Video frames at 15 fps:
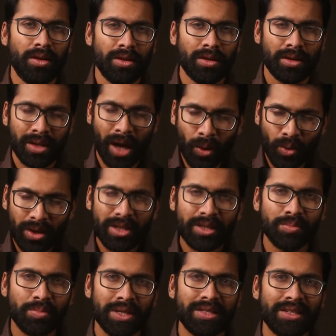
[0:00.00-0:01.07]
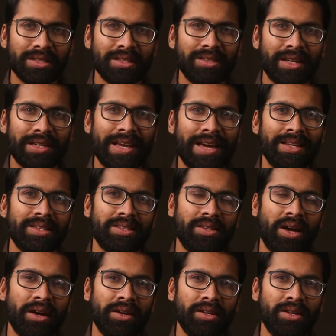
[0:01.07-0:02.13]
Countless businesses are getting
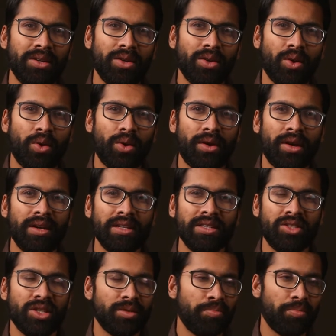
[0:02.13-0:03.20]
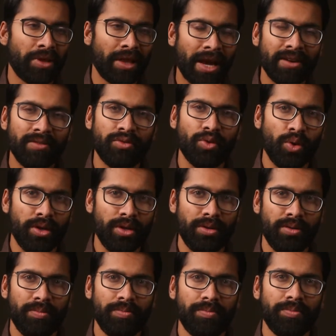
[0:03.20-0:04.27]
started or running just blindfolded.
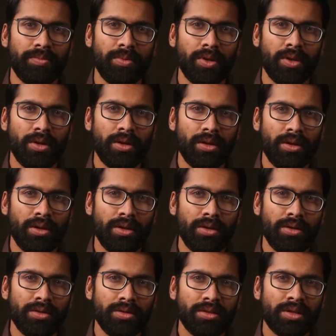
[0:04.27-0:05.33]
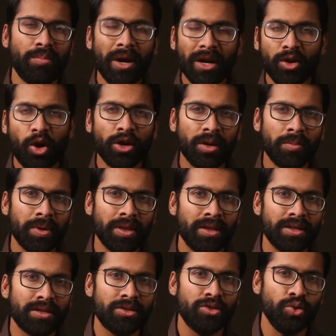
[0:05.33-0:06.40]
Some are caught up in
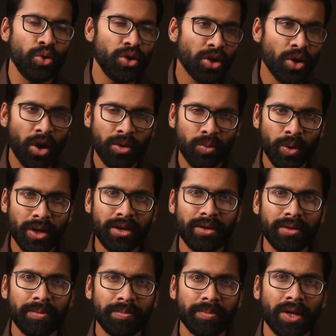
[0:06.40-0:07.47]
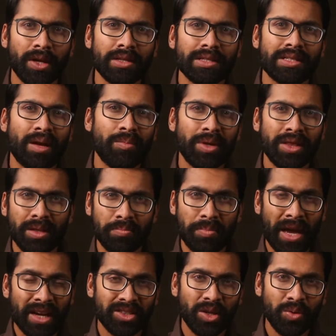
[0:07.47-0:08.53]
this unicorn wind, some in the
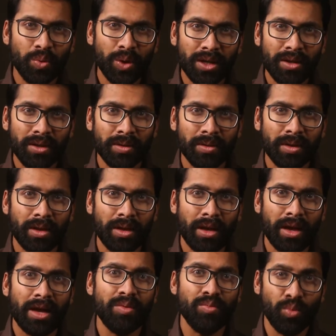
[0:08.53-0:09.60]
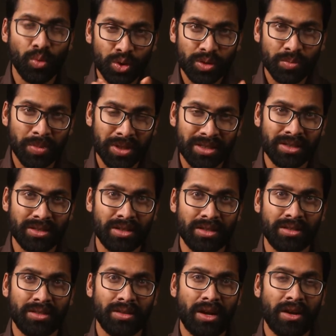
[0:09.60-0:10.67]
passion wind, and most
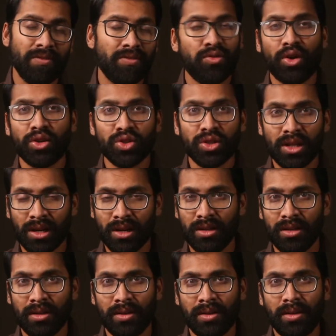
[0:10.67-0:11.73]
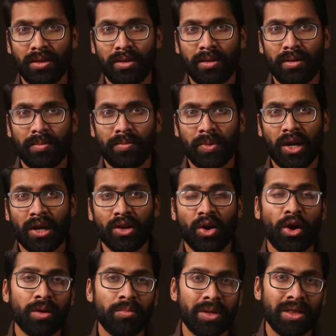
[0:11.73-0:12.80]
businesses, unfortunately, are
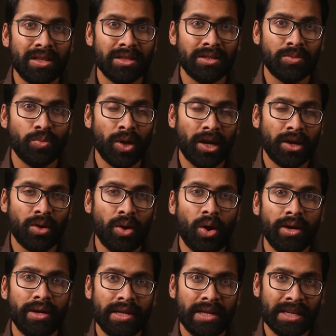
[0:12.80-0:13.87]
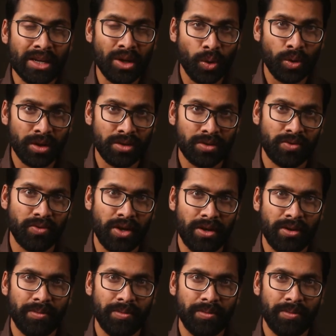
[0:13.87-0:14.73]
caught up in this what I call ignorance wind.